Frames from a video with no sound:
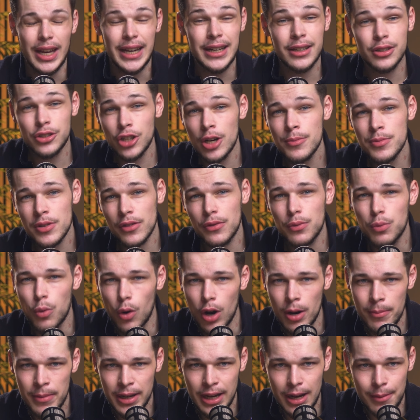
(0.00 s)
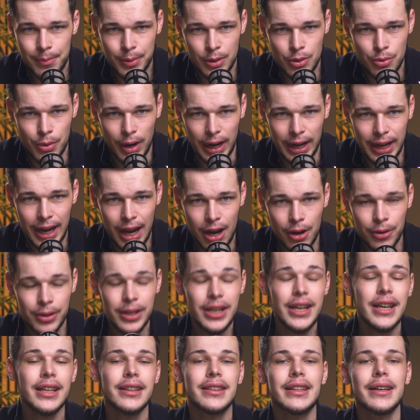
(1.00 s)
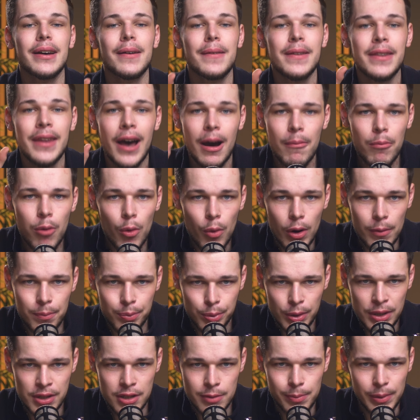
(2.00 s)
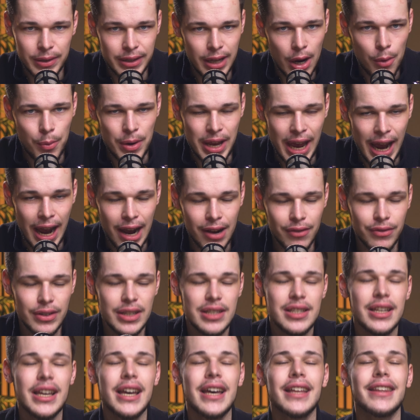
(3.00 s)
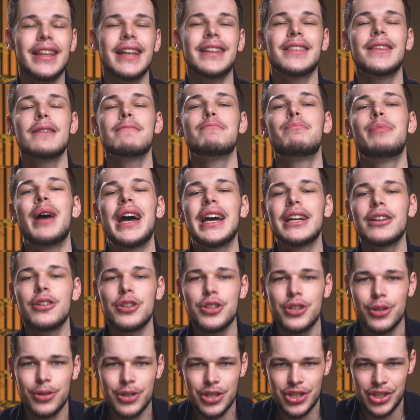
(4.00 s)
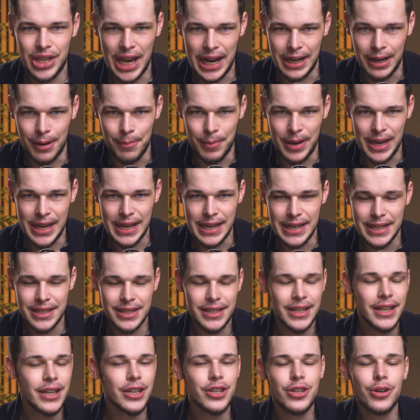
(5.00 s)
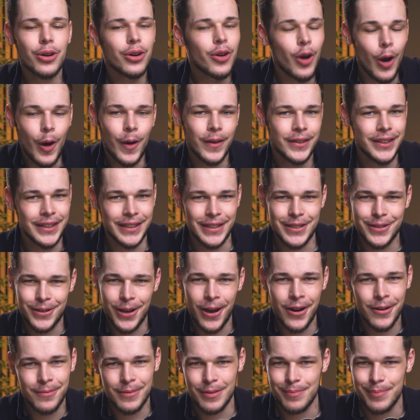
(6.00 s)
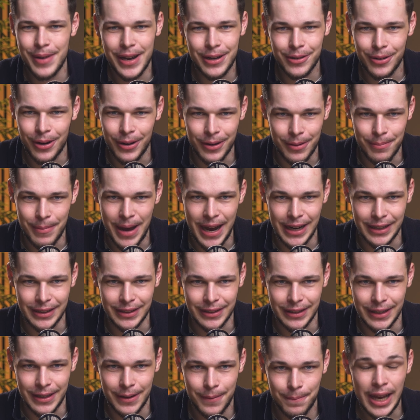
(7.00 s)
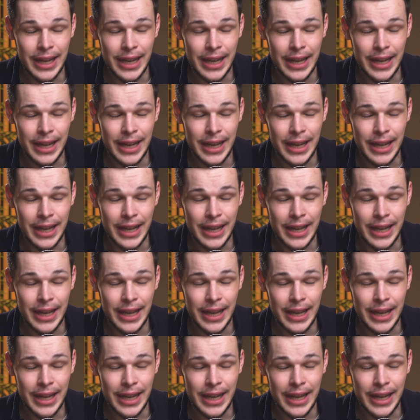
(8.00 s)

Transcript: And in terms of warming up a new account, the number one principle that we have is that the better your setup is, your content is going to be better automatically.